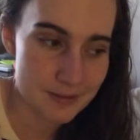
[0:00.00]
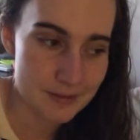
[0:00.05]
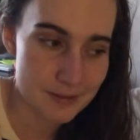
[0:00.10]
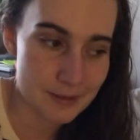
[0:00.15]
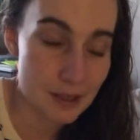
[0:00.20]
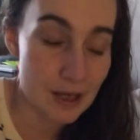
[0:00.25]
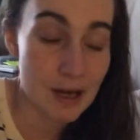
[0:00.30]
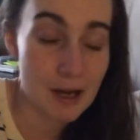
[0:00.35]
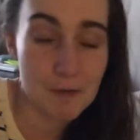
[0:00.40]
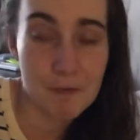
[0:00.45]

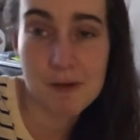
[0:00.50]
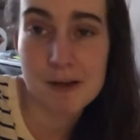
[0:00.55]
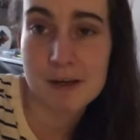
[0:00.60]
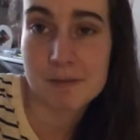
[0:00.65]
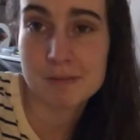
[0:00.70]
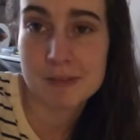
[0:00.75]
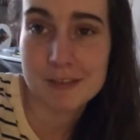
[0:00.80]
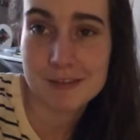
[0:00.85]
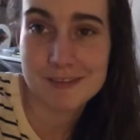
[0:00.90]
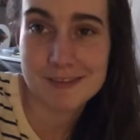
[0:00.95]
or I went up
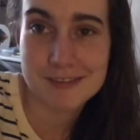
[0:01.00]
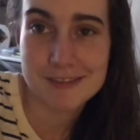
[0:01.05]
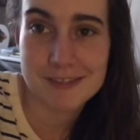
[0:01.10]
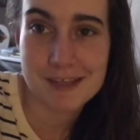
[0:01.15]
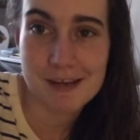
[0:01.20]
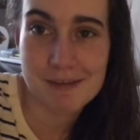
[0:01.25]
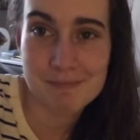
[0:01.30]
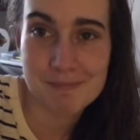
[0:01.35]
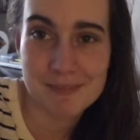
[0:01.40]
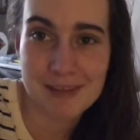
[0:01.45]
there this
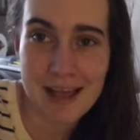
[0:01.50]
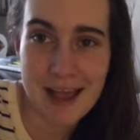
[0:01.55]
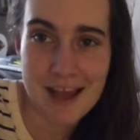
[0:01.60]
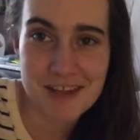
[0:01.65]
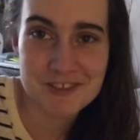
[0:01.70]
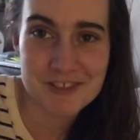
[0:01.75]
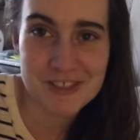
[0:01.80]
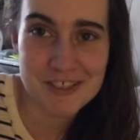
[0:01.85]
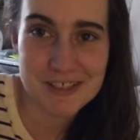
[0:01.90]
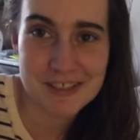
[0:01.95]
time
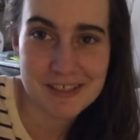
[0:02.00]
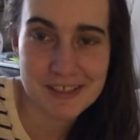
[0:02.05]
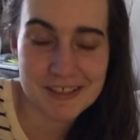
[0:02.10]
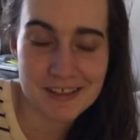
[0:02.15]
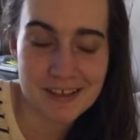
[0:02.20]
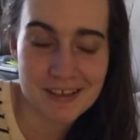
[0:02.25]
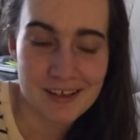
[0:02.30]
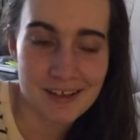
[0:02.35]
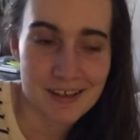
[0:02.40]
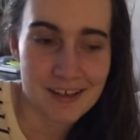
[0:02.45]
last year,
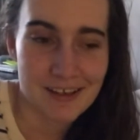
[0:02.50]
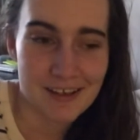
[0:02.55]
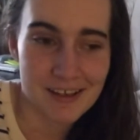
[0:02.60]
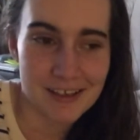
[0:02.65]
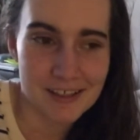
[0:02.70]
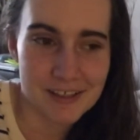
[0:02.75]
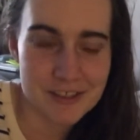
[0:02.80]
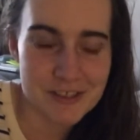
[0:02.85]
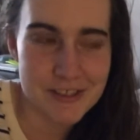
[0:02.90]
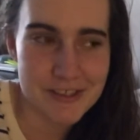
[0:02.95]

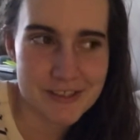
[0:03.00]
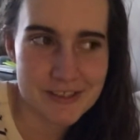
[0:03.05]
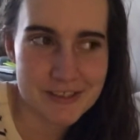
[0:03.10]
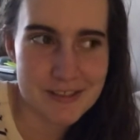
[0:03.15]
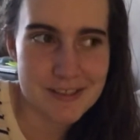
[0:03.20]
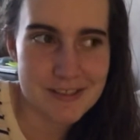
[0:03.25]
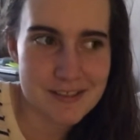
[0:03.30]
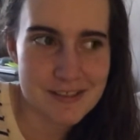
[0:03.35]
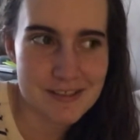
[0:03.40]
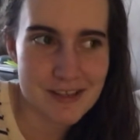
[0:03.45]
and it's
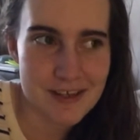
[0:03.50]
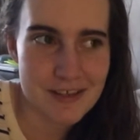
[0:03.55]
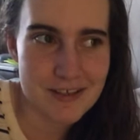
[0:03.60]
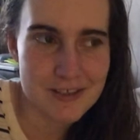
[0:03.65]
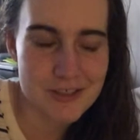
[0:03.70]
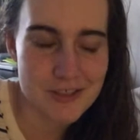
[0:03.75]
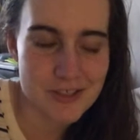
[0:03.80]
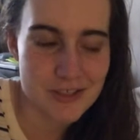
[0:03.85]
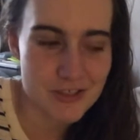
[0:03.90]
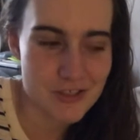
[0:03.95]
just
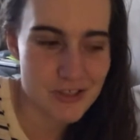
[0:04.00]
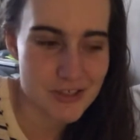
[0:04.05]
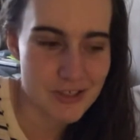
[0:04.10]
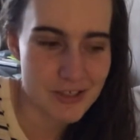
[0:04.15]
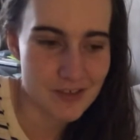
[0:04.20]
such